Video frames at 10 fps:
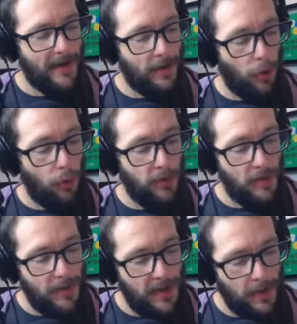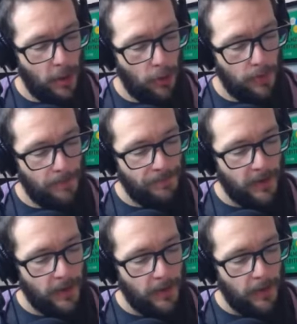can only be known
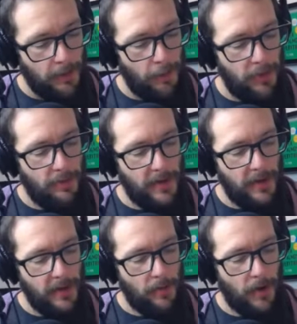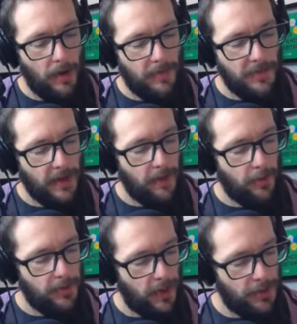through the medium of sight
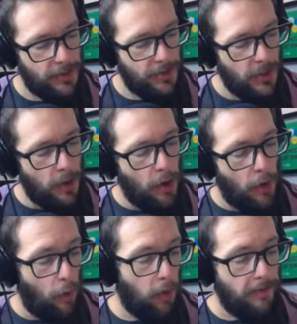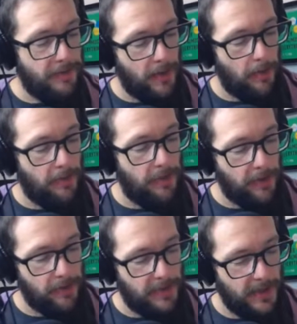or touch, or of some of the
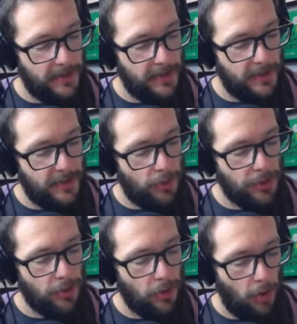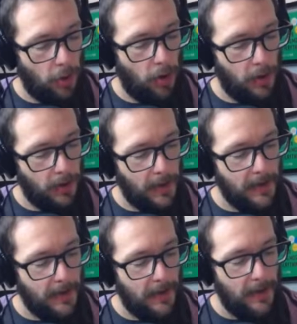other senses, which are all
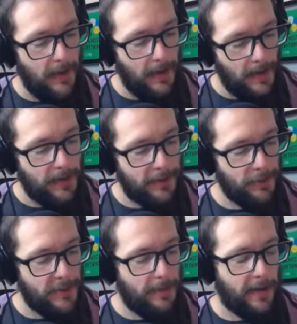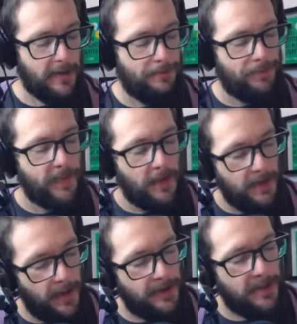alike in this respect.
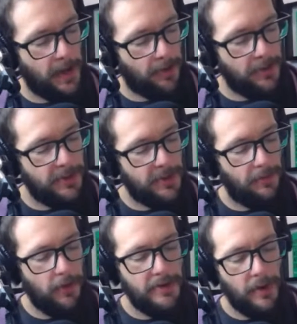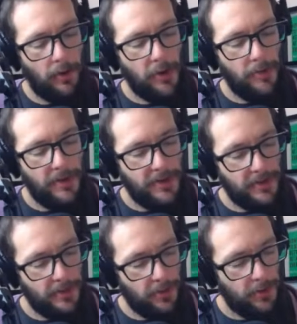Yes, Socrates, as far as the argument is
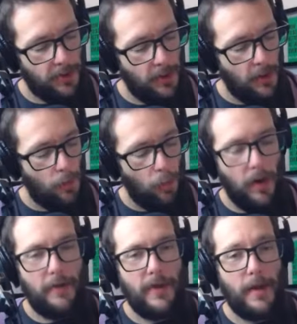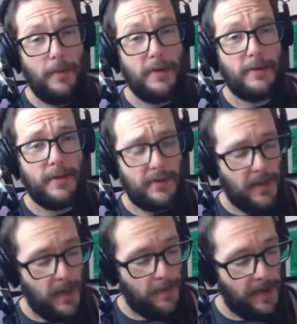concerned, one of them is the
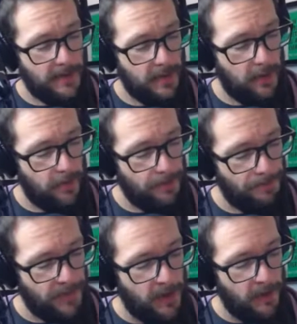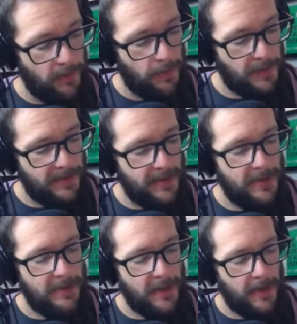same as the other. From the
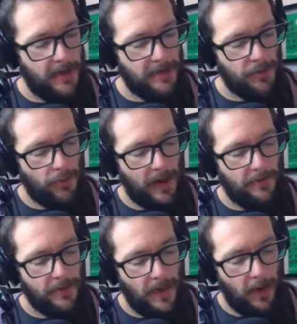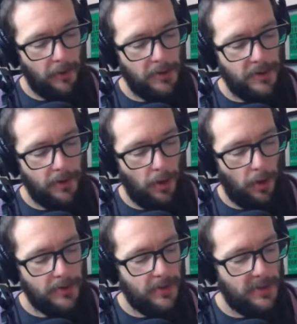senses, then, is derived the knowledge that
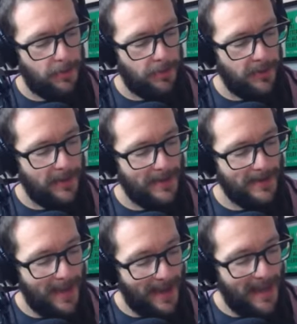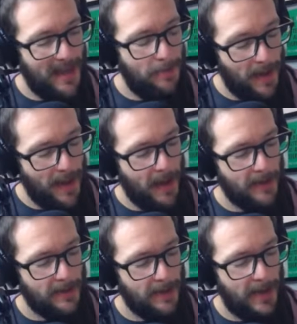all sensible things aim
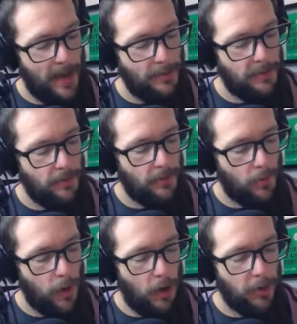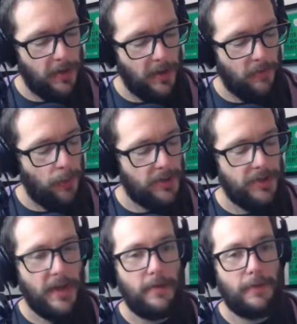at an absolute equality of
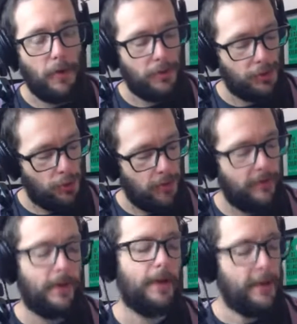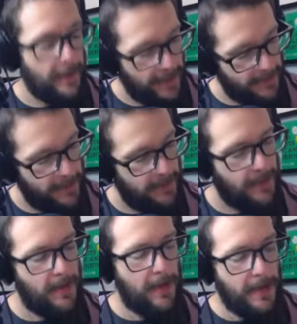which they fall short. Yes.
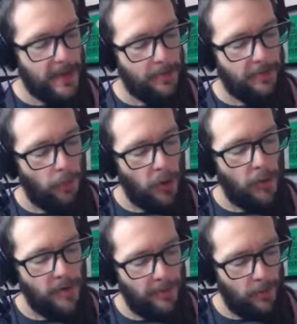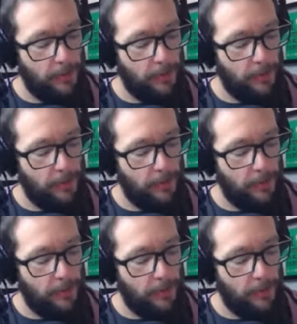Then before we